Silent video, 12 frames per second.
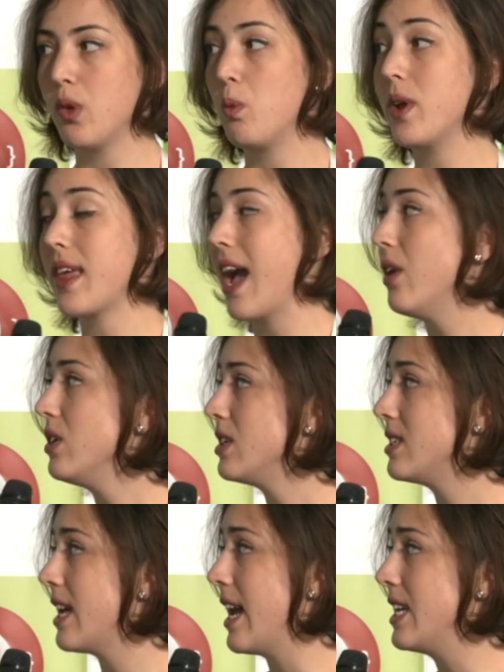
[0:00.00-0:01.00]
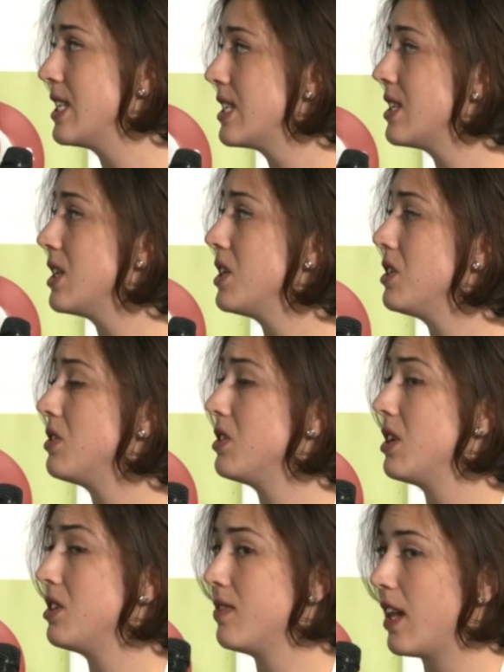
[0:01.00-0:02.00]
Without tests,
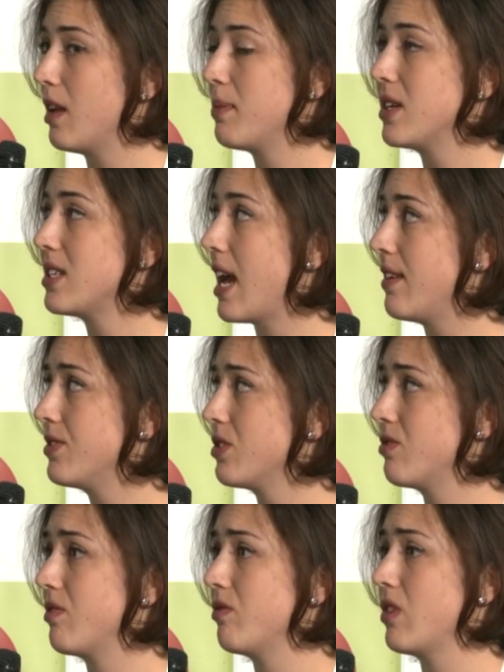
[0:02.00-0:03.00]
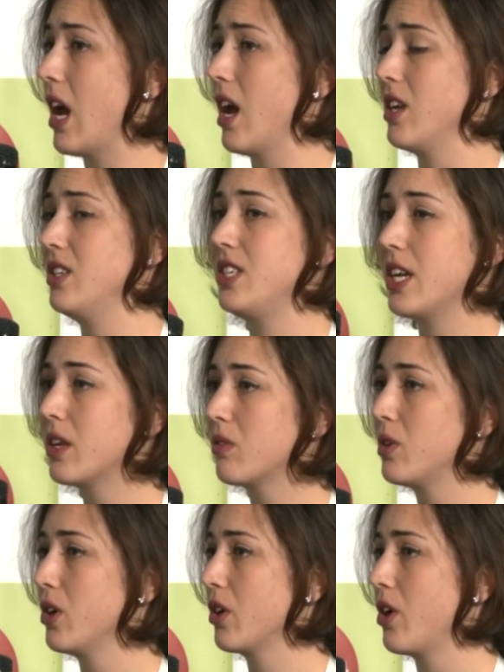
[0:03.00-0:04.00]
developers have to dig
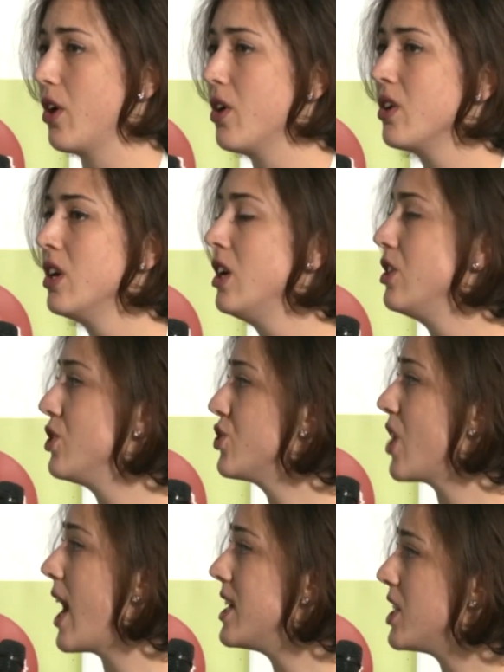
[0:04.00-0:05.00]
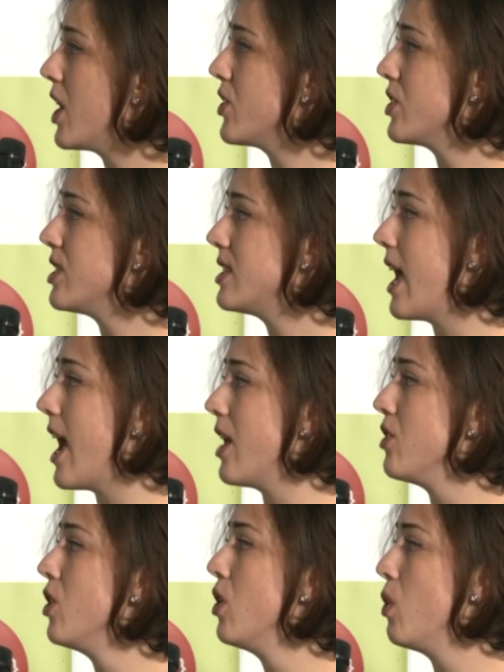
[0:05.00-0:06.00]
through your code to try to
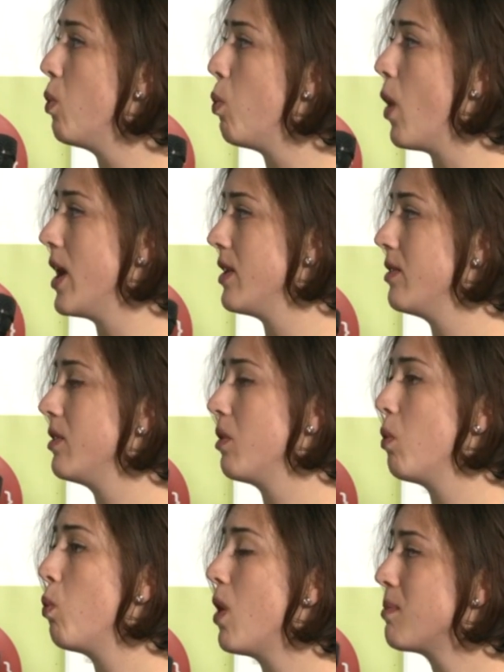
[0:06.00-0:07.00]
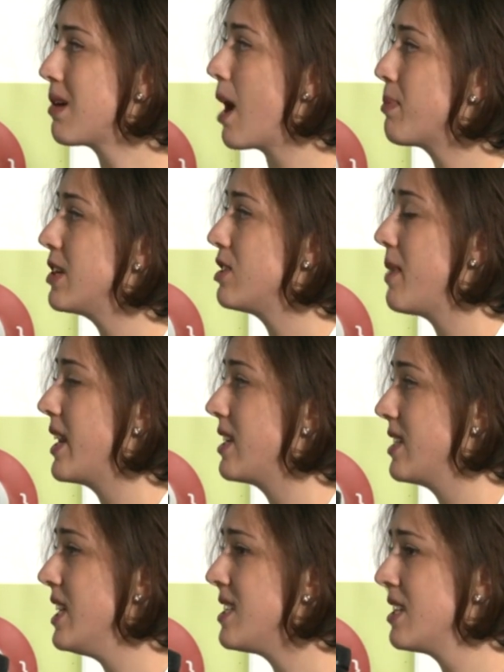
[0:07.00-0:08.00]
understand what properties might
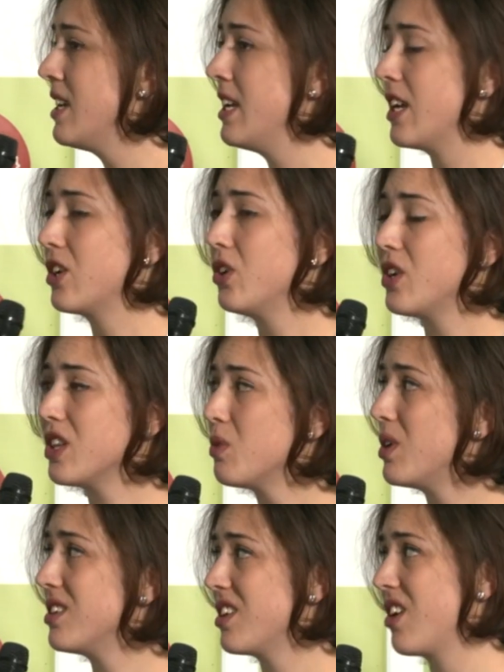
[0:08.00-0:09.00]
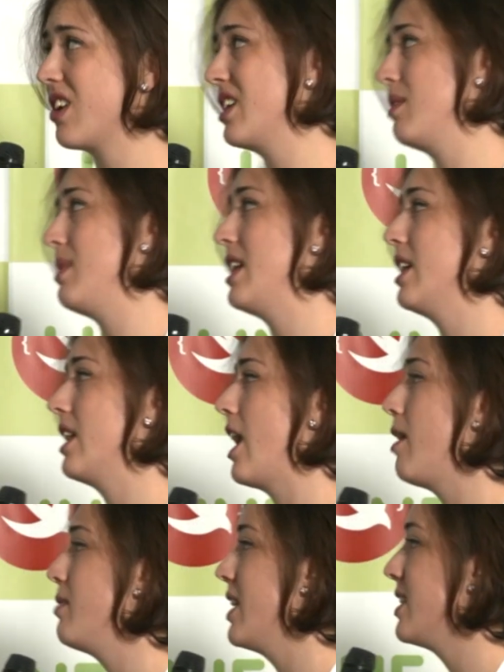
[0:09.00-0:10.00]
exist, including the ones that aren't immediately
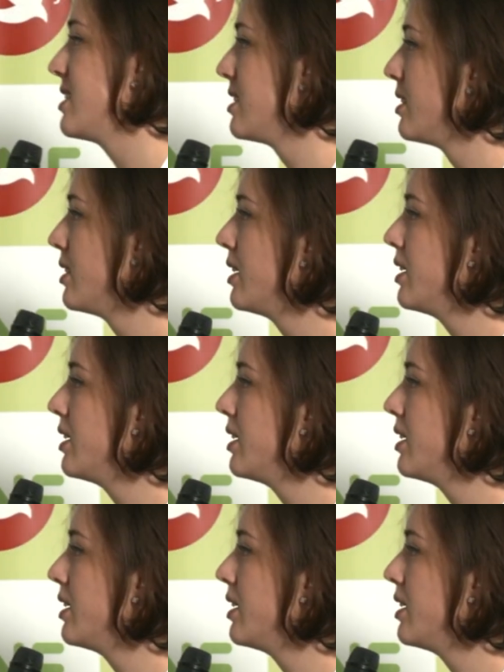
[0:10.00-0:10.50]
obvious.